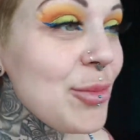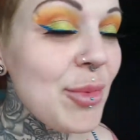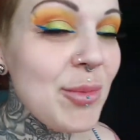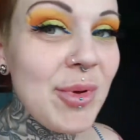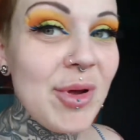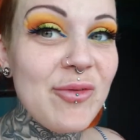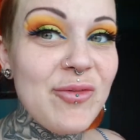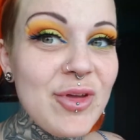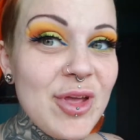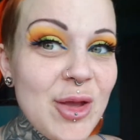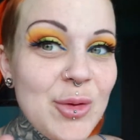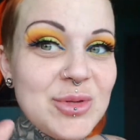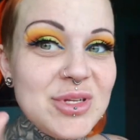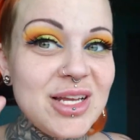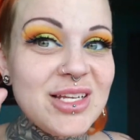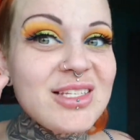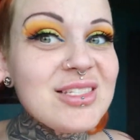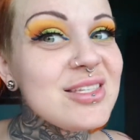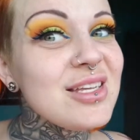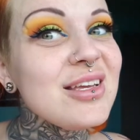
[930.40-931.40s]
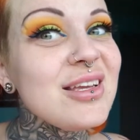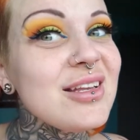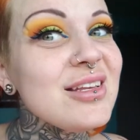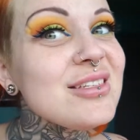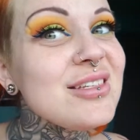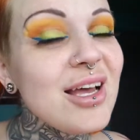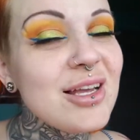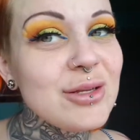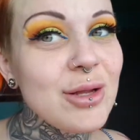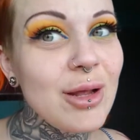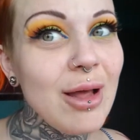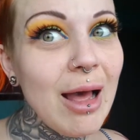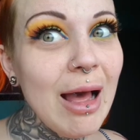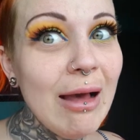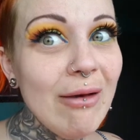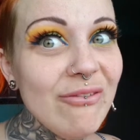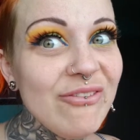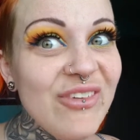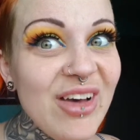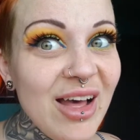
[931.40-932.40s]
it, but my finger was like sticking to it. I was like,
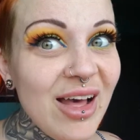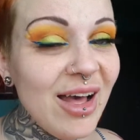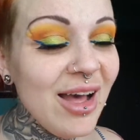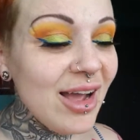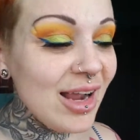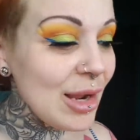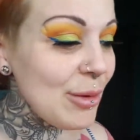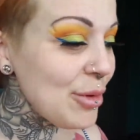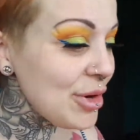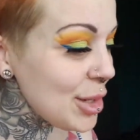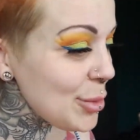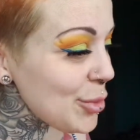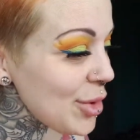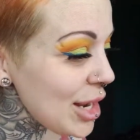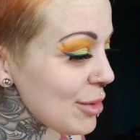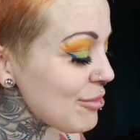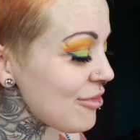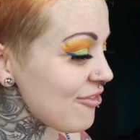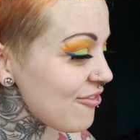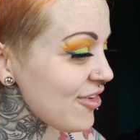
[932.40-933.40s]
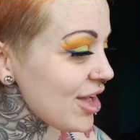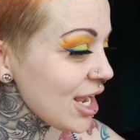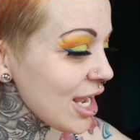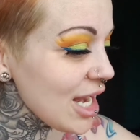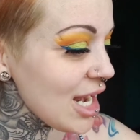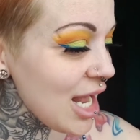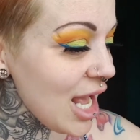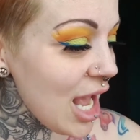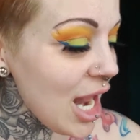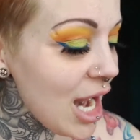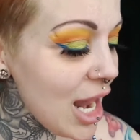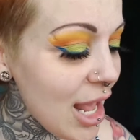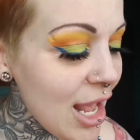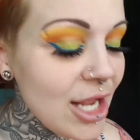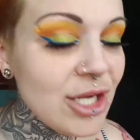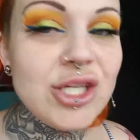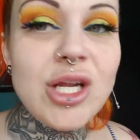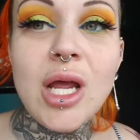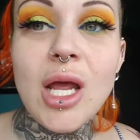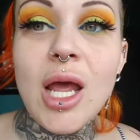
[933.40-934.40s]
oh fuck, I'm going to break my fucking
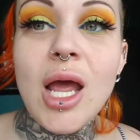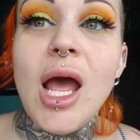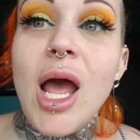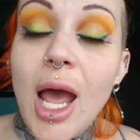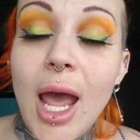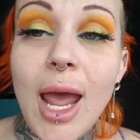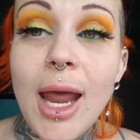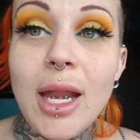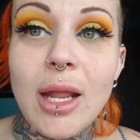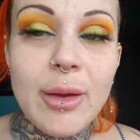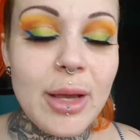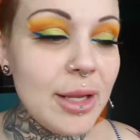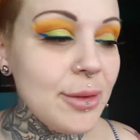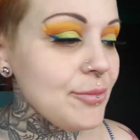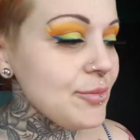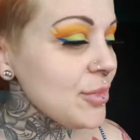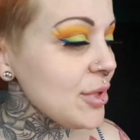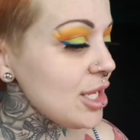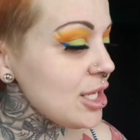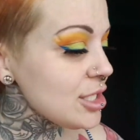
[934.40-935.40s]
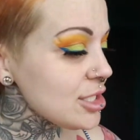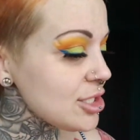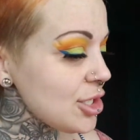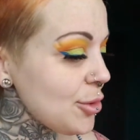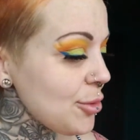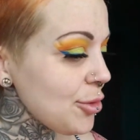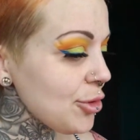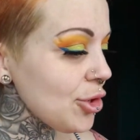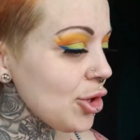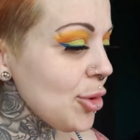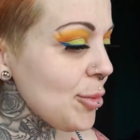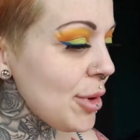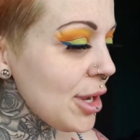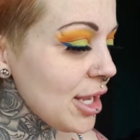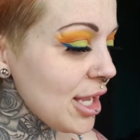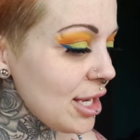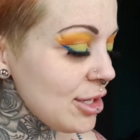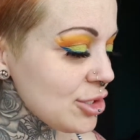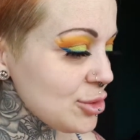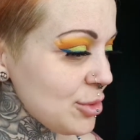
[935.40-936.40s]
eyelash. Anyway, so I'm going to go
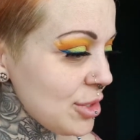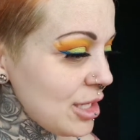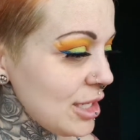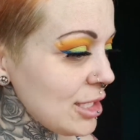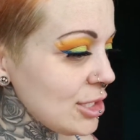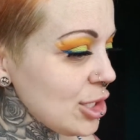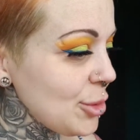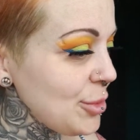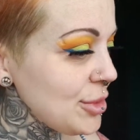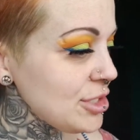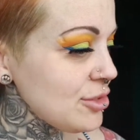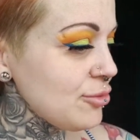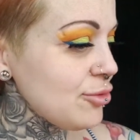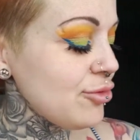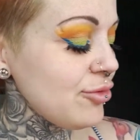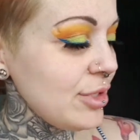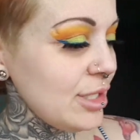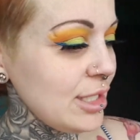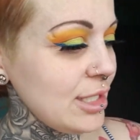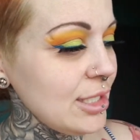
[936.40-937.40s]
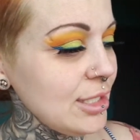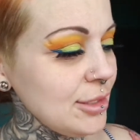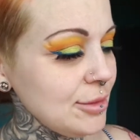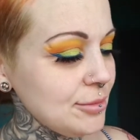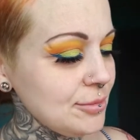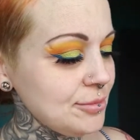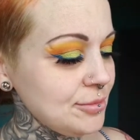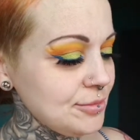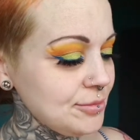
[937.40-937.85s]
back into a little bit of green.